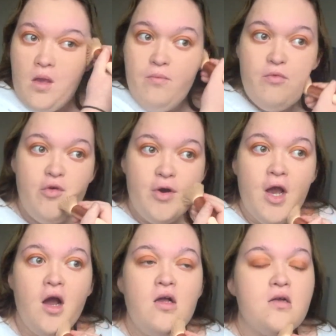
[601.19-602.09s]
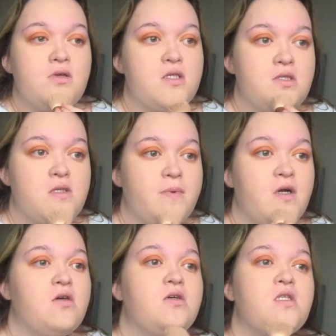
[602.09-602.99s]
products?
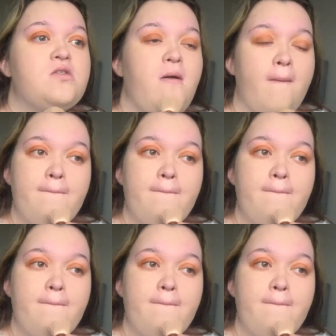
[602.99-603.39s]
Because